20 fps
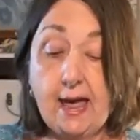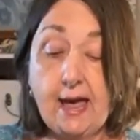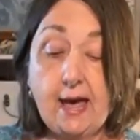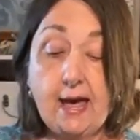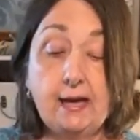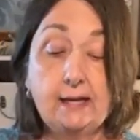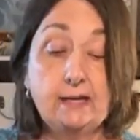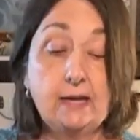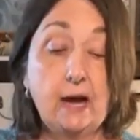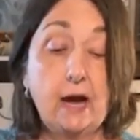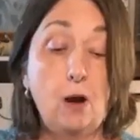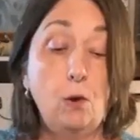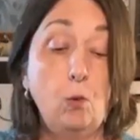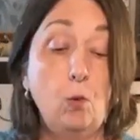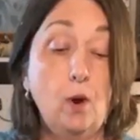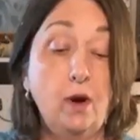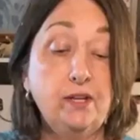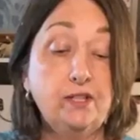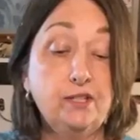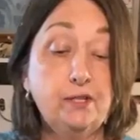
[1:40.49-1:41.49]
And I
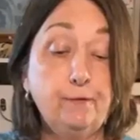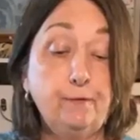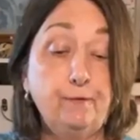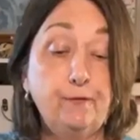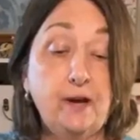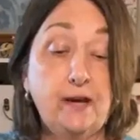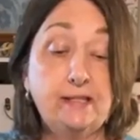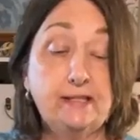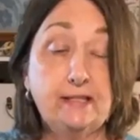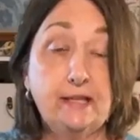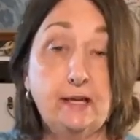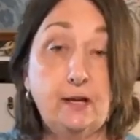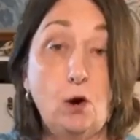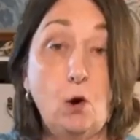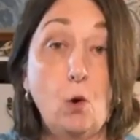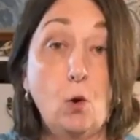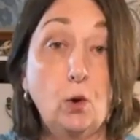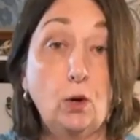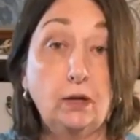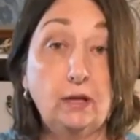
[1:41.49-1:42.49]
want to fuzz
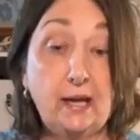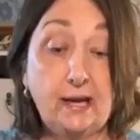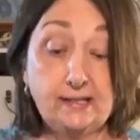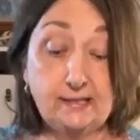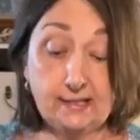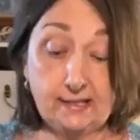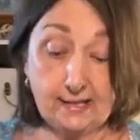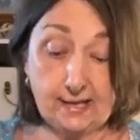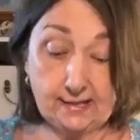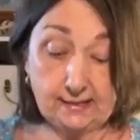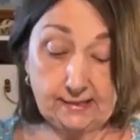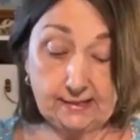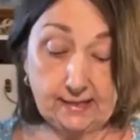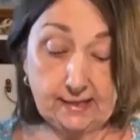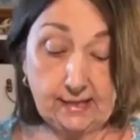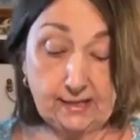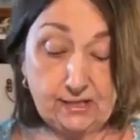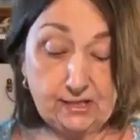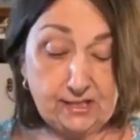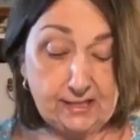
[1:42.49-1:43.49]
it or lessen that
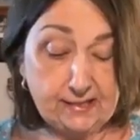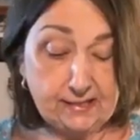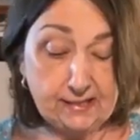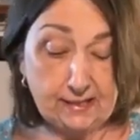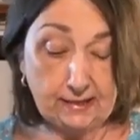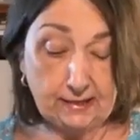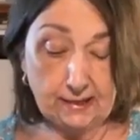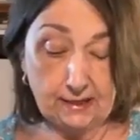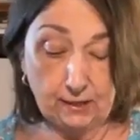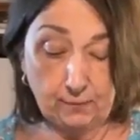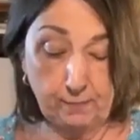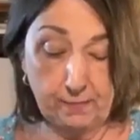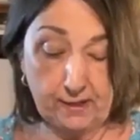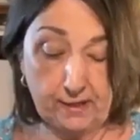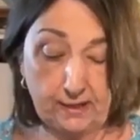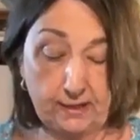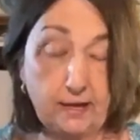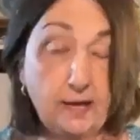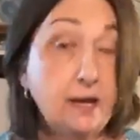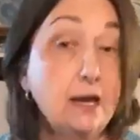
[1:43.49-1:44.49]
sticky just a little
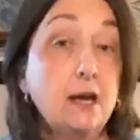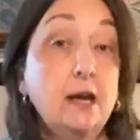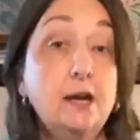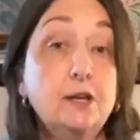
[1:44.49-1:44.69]
bit